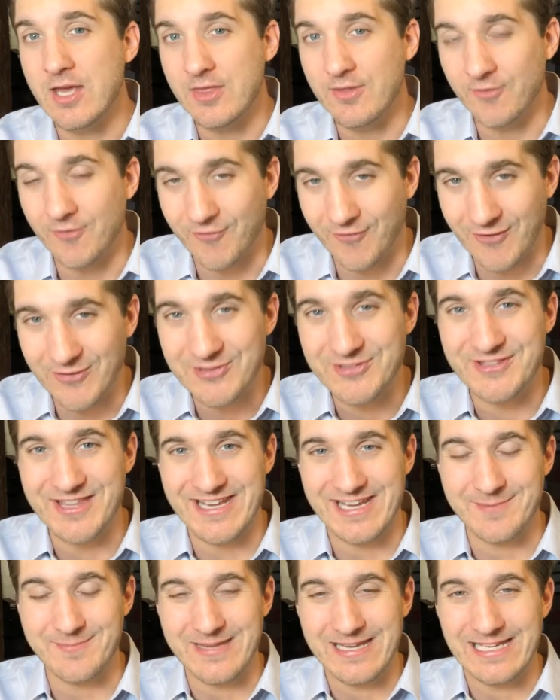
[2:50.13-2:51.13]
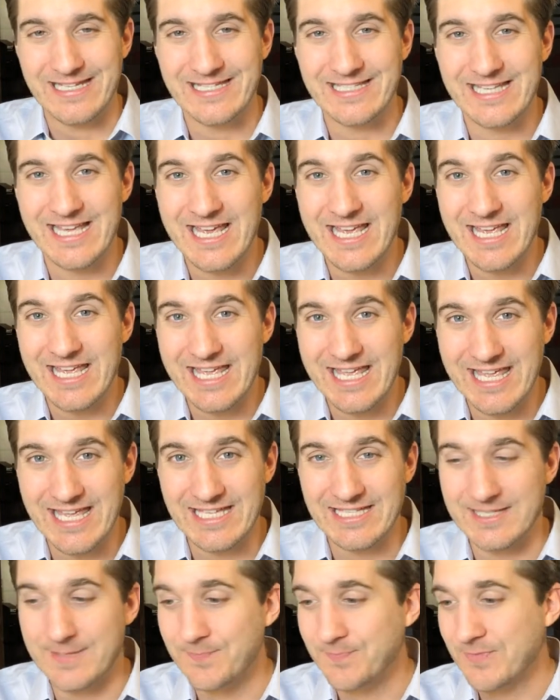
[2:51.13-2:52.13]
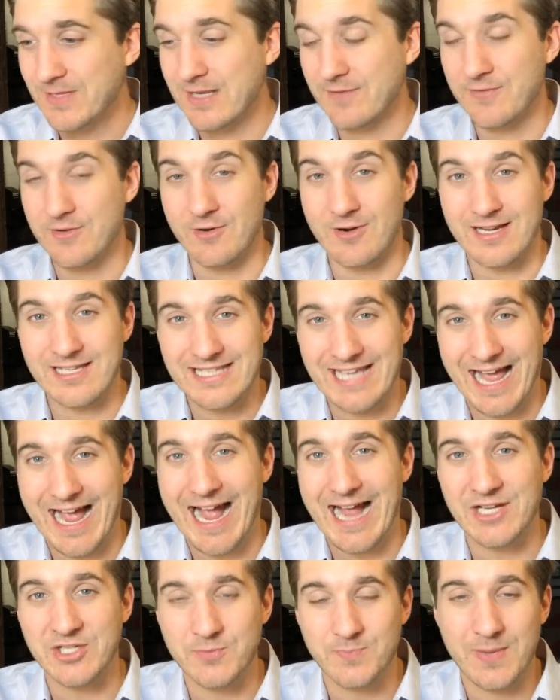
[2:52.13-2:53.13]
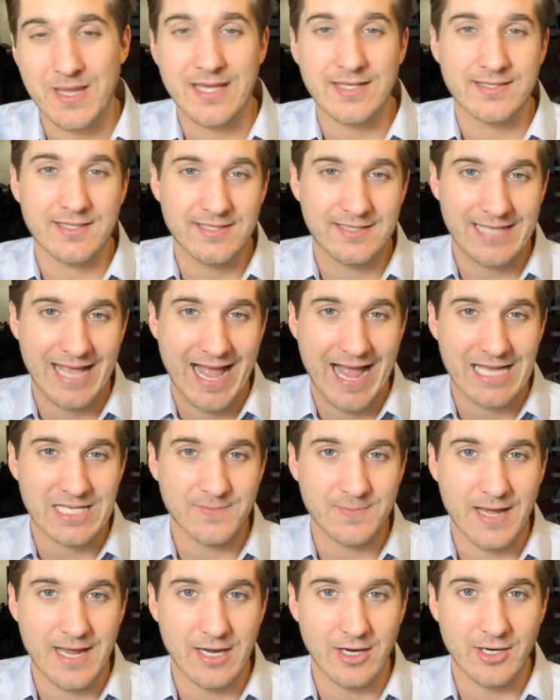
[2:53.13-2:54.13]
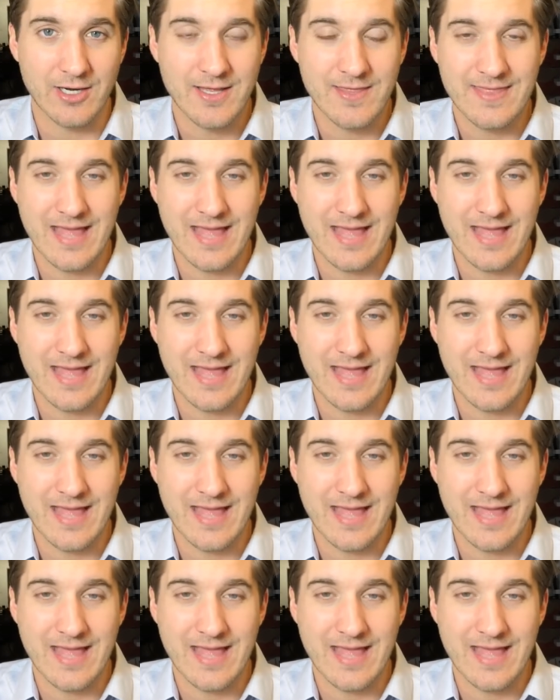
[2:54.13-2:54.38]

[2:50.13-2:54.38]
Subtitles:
The first thing it means is if you're a cash basis taxpayer,